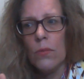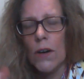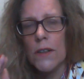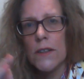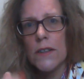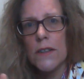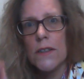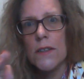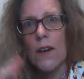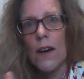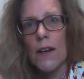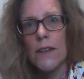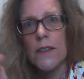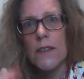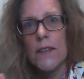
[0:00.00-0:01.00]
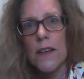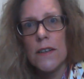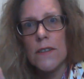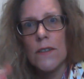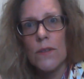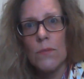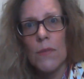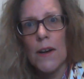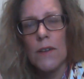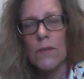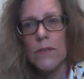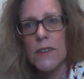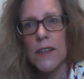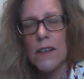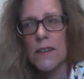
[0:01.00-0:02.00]
what society says that mu-
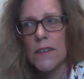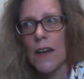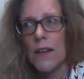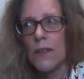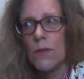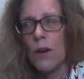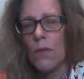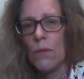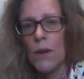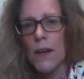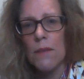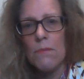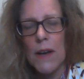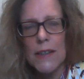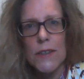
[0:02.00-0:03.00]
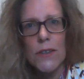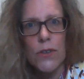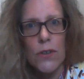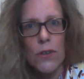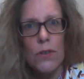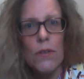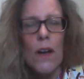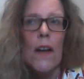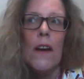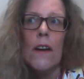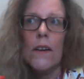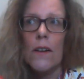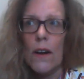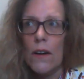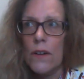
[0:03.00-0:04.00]
dictates what we must do,
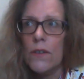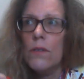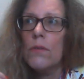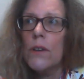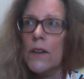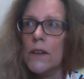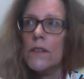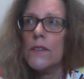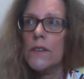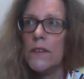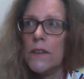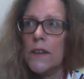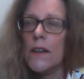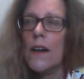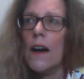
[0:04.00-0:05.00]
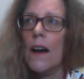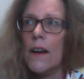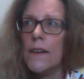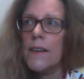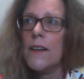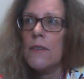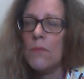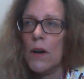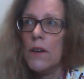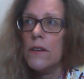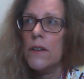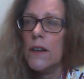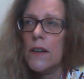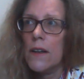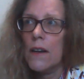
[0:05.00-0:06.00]
go to work, do your gardening, mow
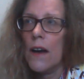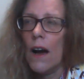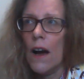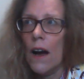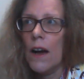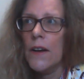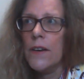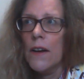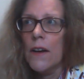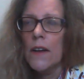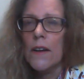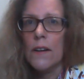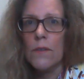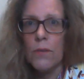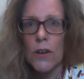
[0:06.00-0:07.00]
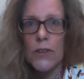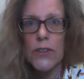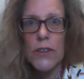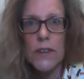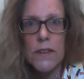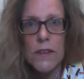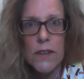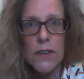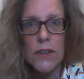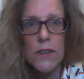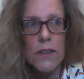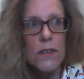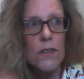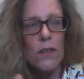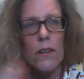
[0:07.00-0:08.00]
your yard, wash your
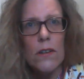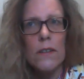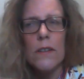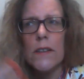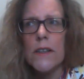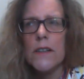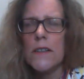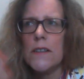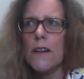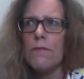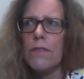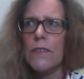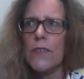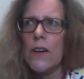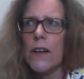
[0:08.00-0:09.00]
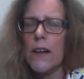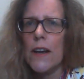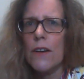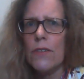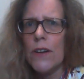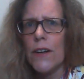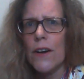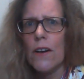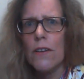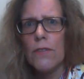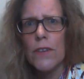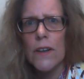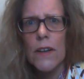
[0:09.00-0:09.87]
dishes, all this stuff we've got to get rid of.